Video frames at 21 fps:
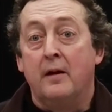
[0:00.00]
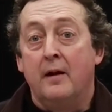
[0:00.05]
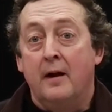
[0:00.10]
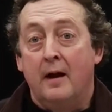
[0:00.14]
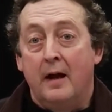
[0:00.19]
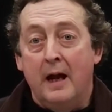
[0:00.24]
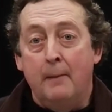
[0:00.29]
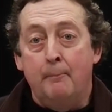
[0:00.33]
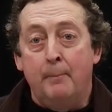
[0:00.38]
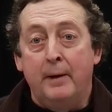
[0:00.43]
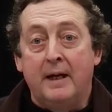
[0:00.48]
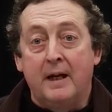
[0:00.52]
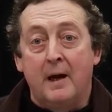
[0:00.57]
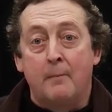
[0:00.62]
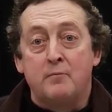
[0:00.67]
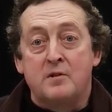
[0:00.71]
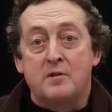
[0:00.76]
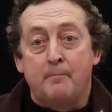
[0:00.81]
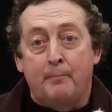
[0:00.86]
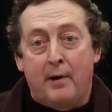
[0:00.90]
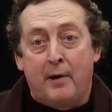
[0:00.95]
It
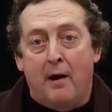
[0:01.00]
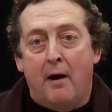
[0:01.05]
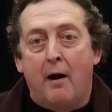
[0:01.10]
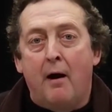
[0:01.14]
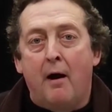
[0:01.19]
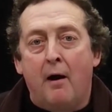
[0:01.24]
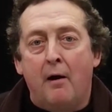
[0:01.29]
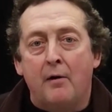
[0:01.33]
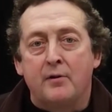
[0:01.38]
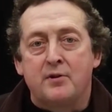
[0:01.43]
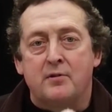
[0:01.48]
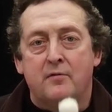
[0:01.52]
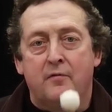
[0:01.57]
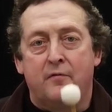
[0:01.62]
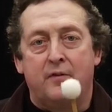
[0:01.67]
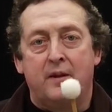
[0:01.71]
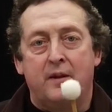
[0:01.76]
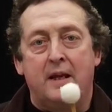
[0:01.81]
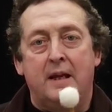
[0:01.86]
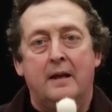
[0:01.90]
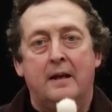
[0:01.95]
becomes part of
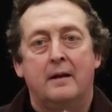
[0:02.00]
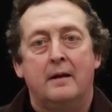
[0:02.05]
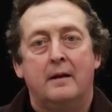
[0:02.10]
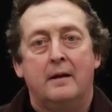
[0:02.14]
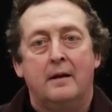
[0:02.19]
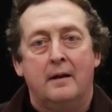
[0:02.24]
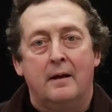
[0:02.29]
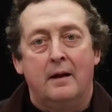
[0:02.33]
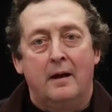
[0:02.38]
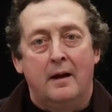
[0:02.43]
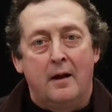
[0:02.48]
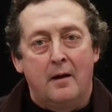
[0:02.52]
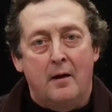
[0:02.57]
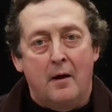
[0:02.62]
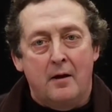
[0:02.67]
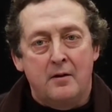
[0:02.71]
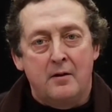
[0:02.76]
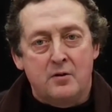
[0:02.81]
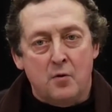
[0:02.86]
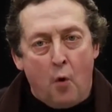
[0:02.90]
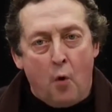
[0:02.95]
the
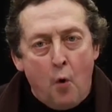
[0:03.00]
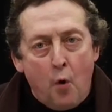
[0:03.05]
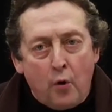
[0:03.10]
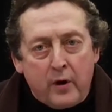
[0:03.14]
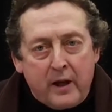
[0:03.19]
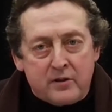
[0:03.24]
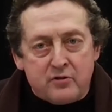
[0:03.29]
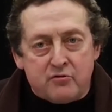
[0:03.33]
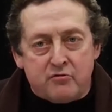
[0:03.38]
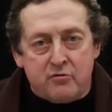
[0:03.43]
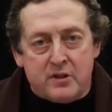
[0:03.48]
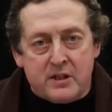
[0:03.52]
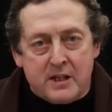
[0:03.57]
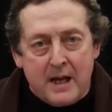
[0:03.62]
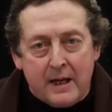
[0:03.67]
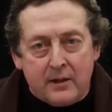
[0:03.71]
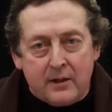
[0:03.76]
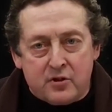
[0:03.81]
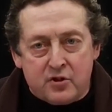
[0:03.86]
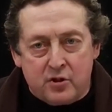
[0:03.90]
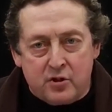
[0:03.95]
orchestra
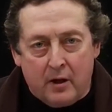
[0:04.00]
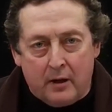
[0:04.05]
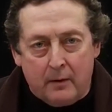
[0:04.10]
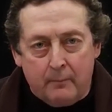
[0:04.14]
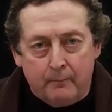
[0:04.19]
texture.